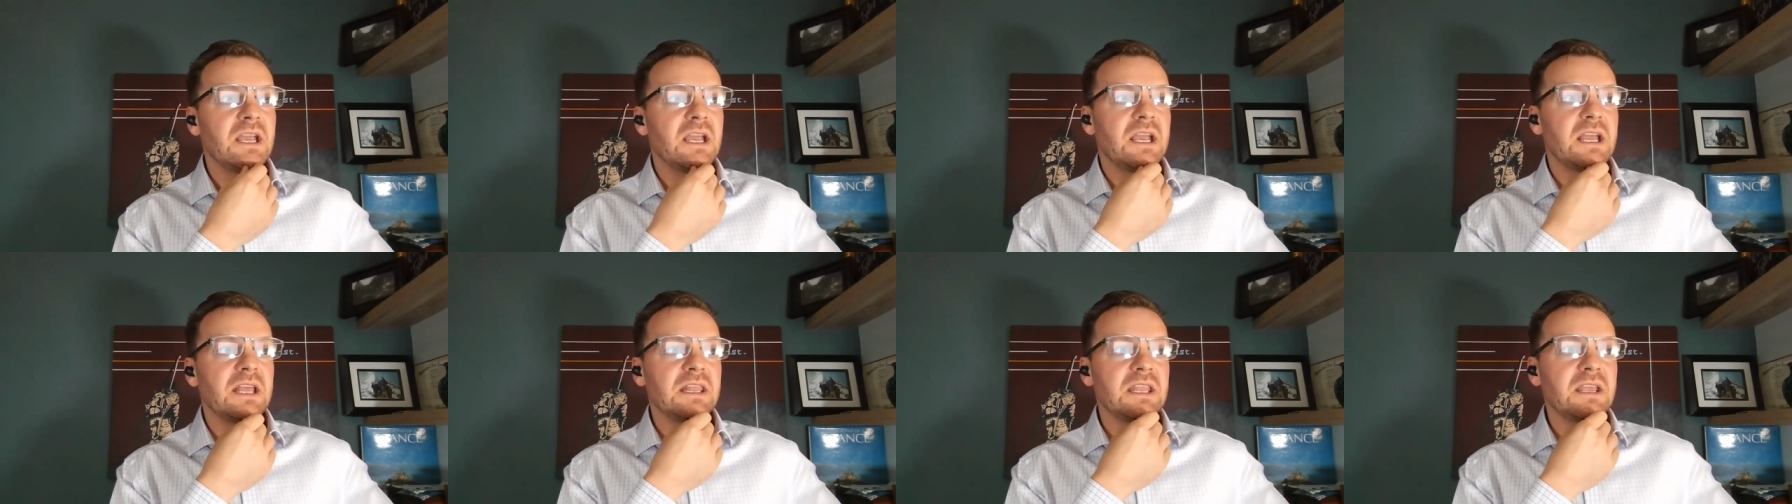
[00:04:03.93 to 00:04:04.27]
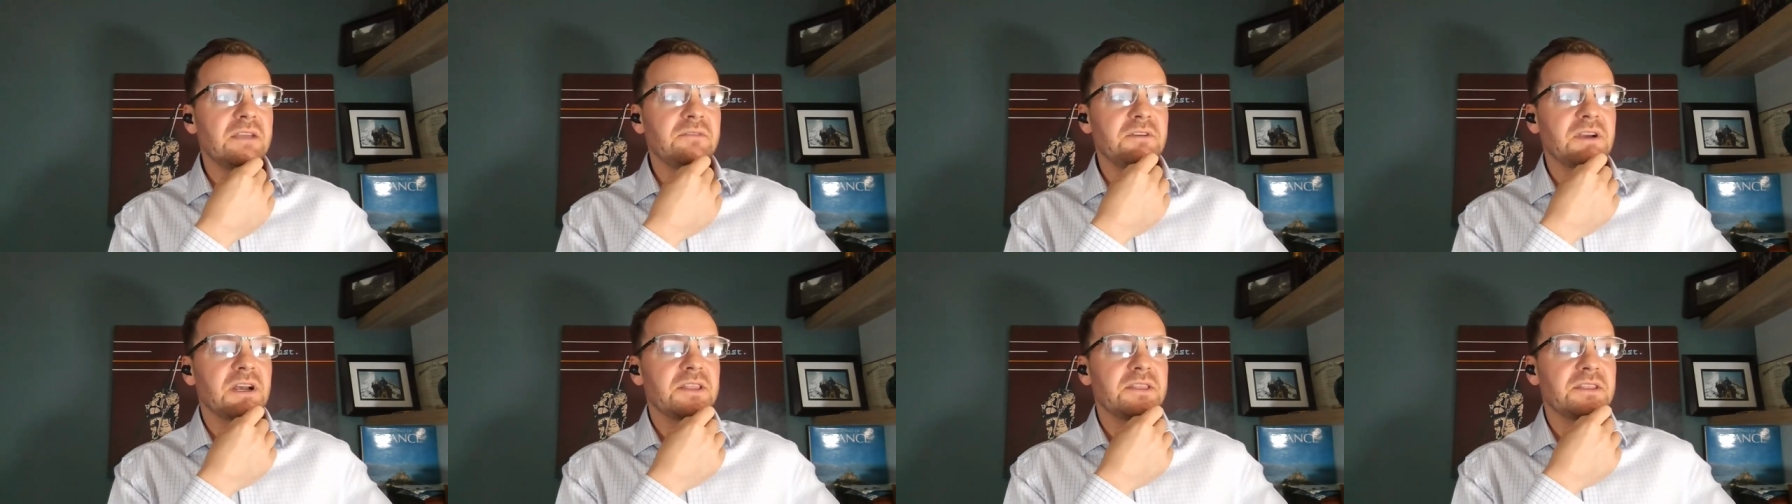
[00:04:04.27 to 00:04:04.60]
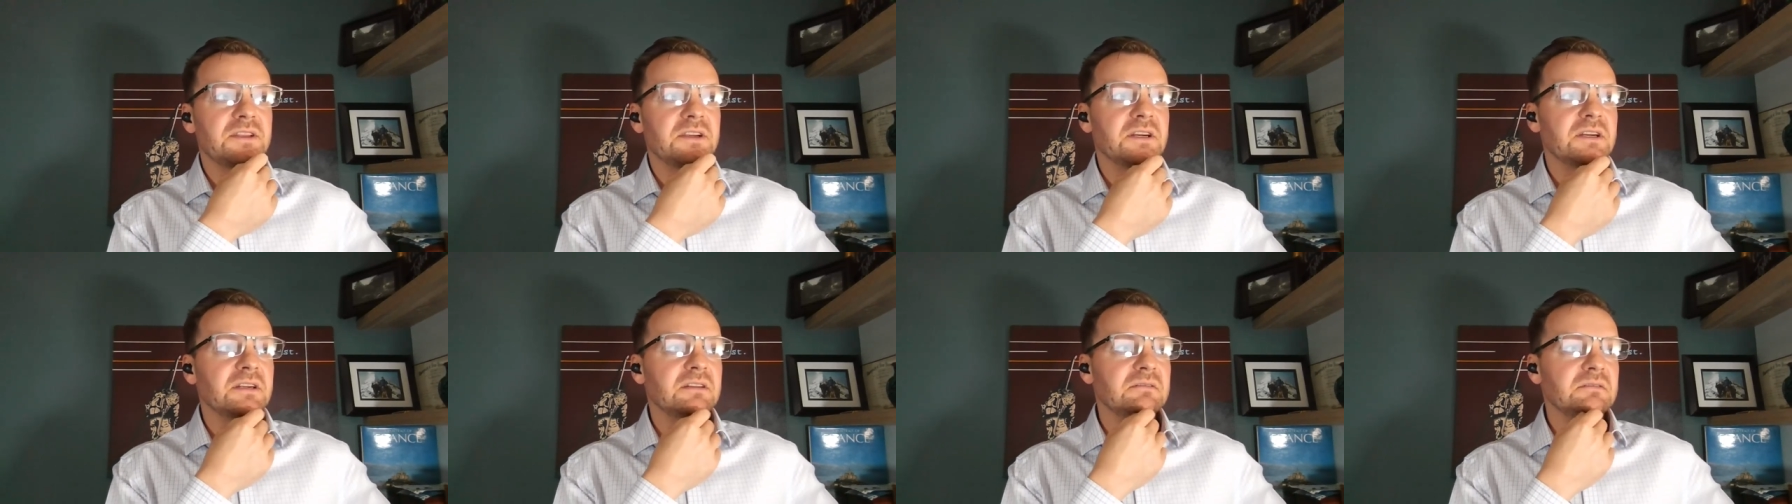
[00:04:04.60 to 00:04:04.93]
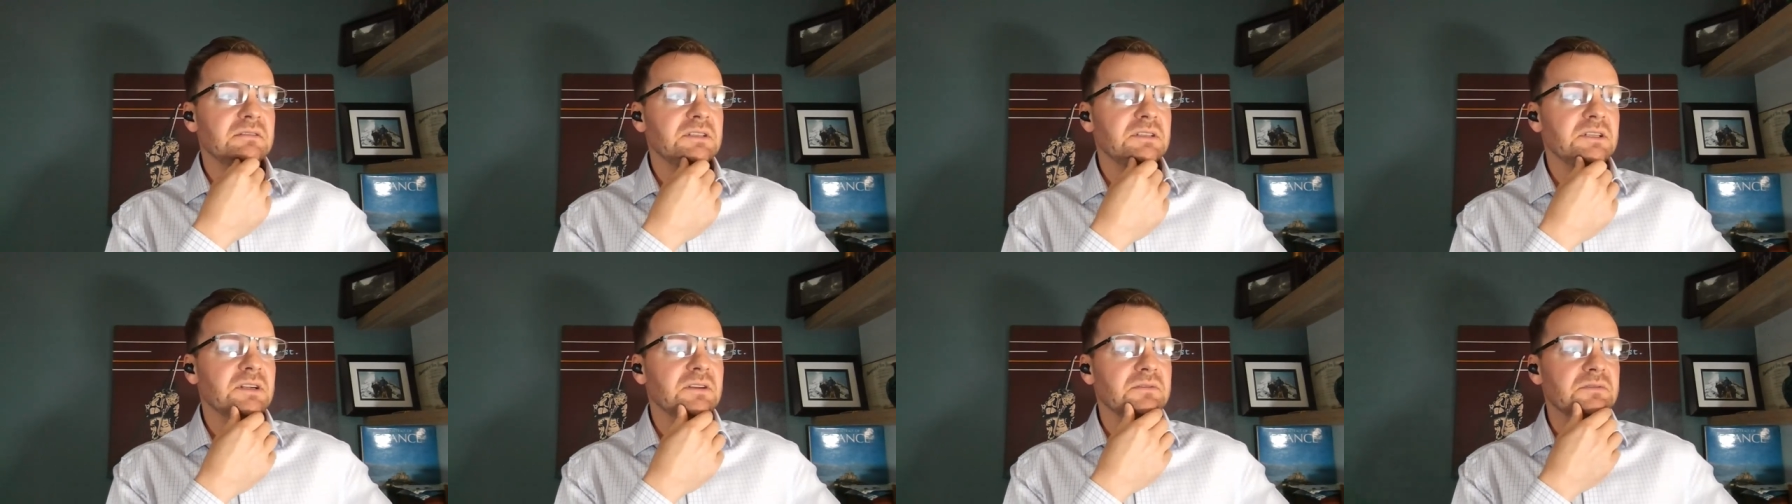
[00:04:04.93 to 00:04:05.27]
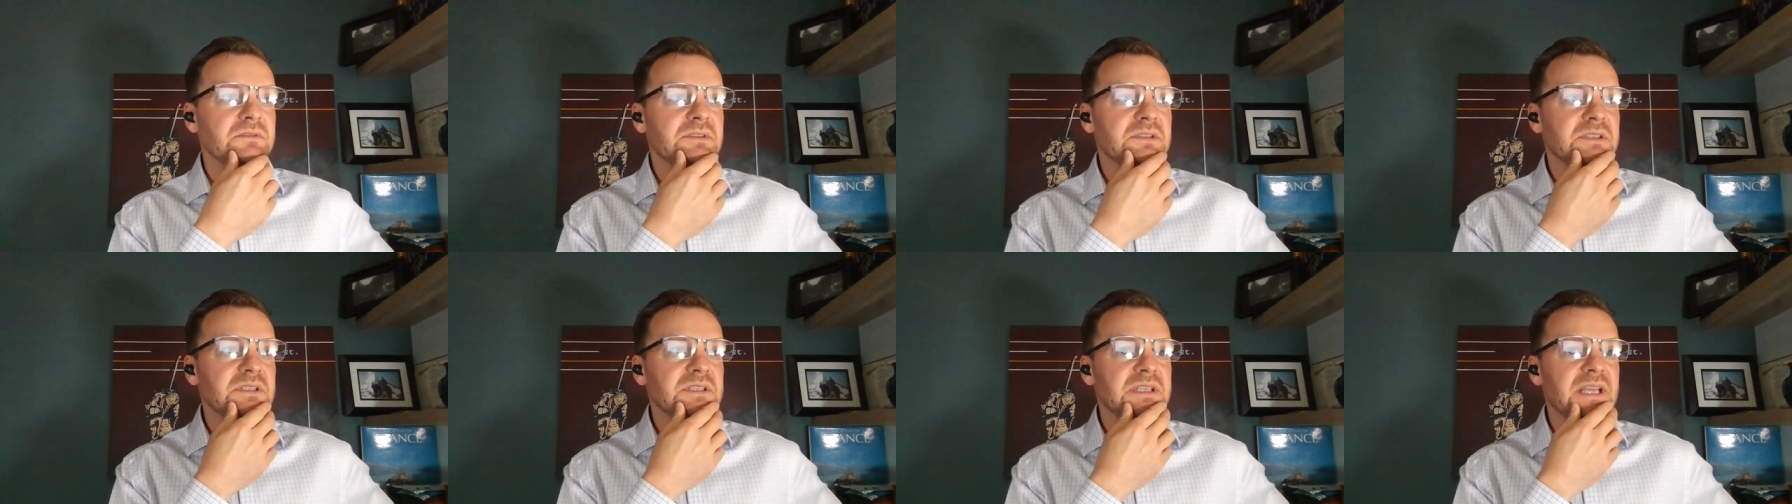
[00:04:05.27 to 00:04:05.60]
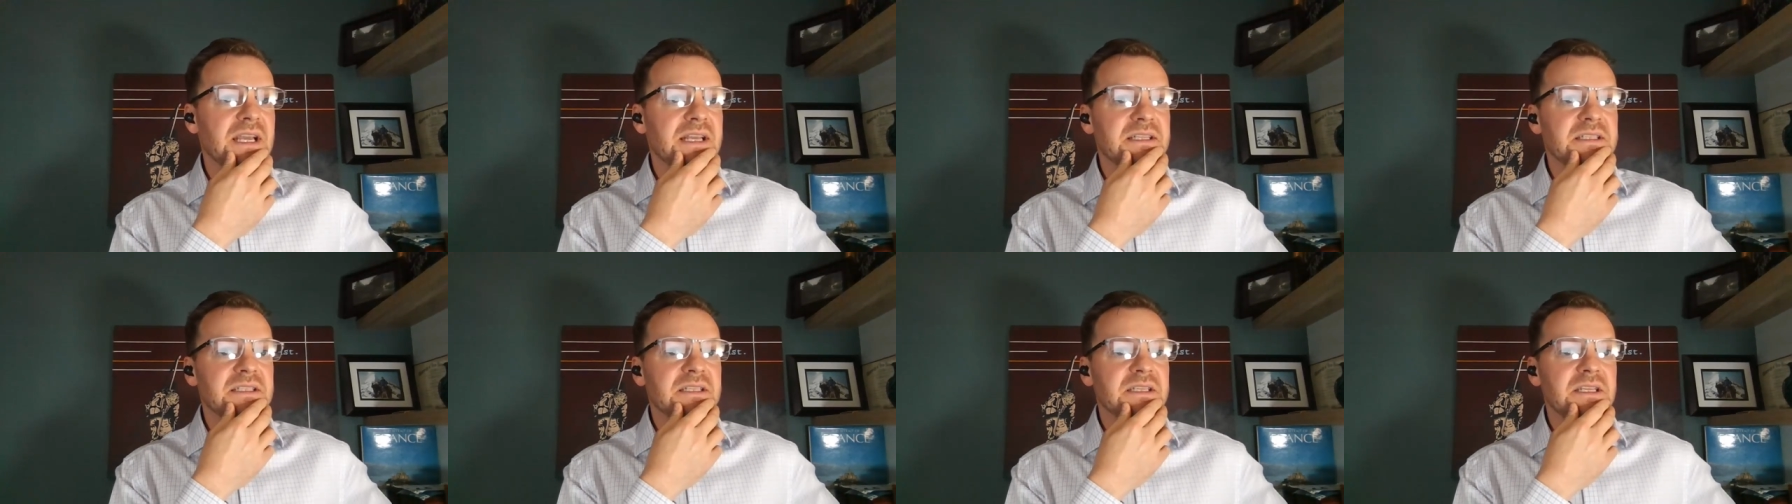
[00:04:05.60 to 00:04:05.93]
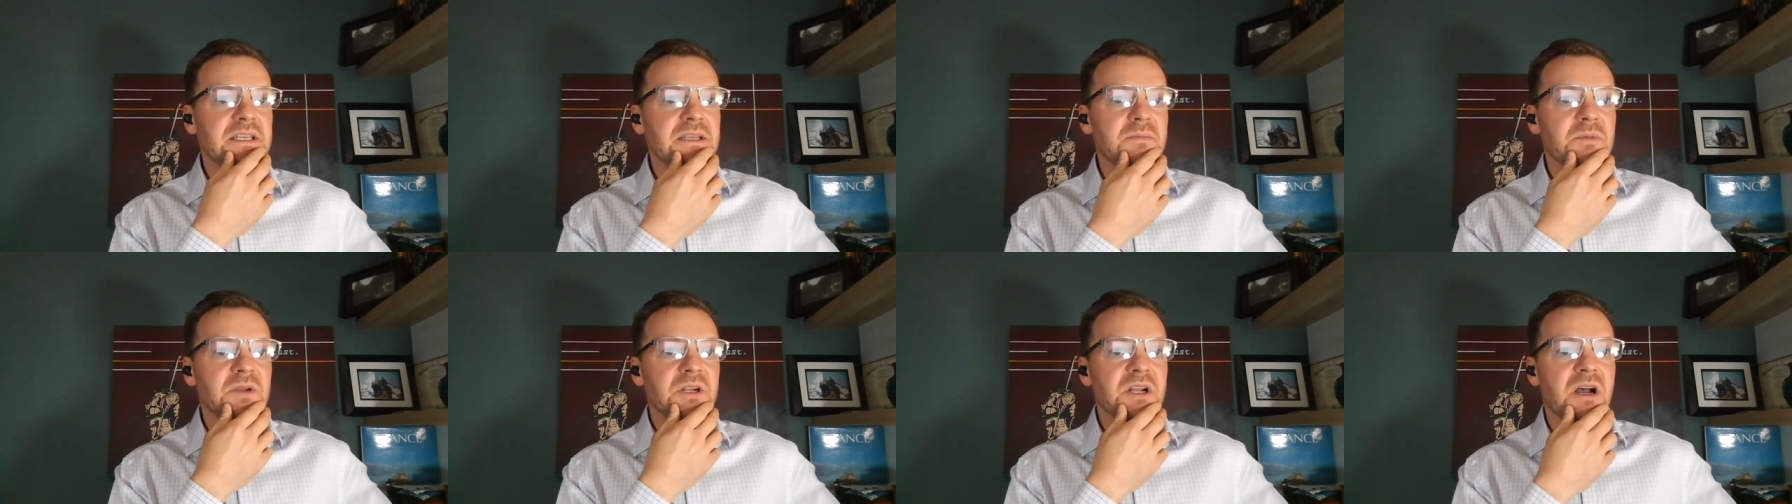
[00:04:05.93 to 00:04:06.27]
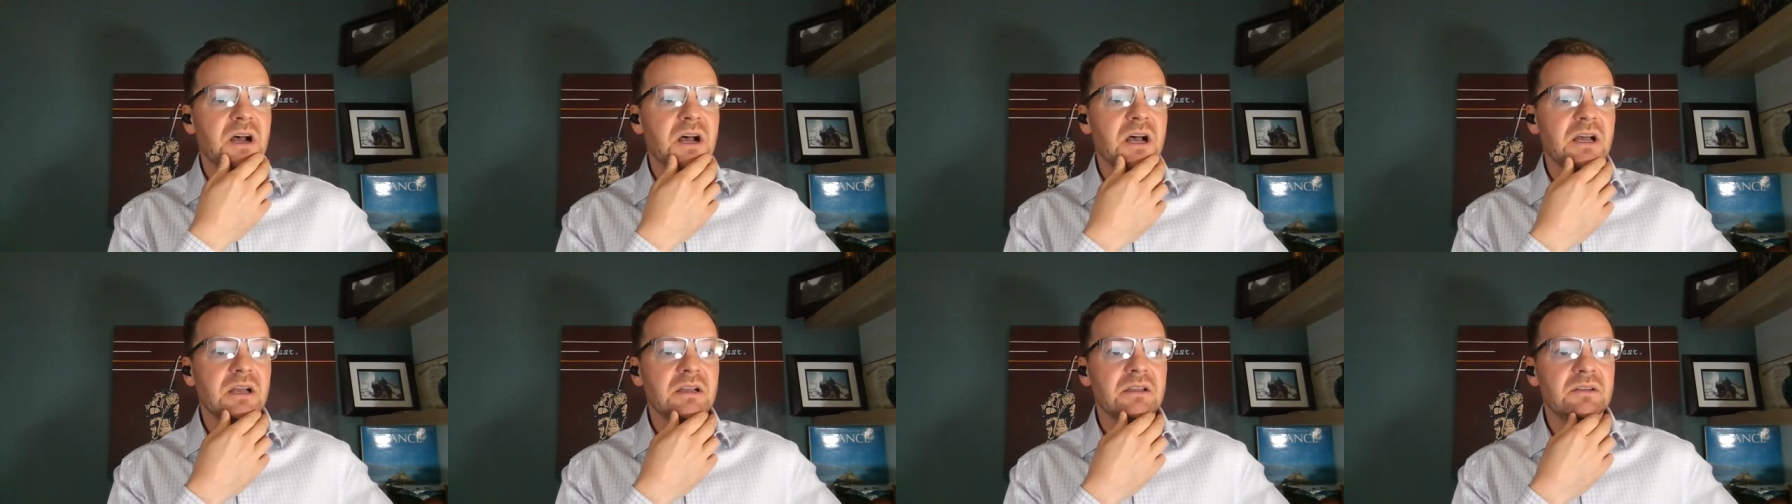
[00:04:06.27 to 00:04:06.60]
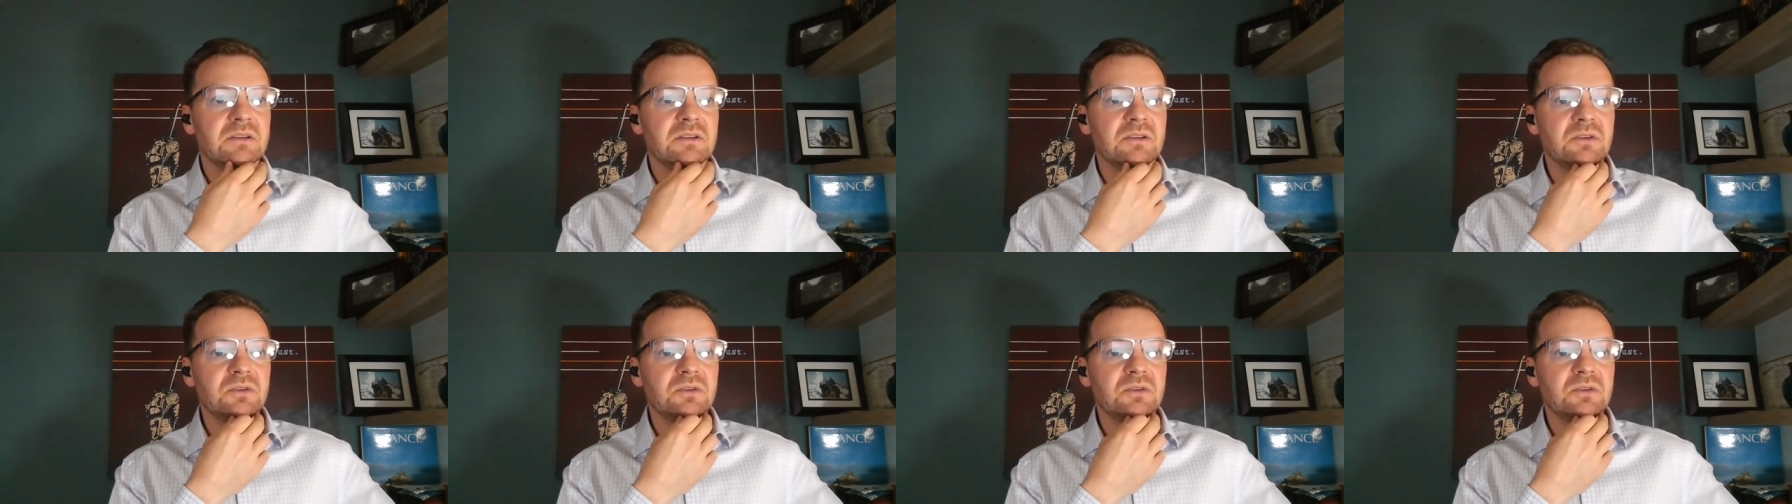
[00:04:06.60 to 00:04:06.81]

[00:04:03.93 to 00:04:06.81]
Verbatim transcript: and they've got their you know debt to EBITDA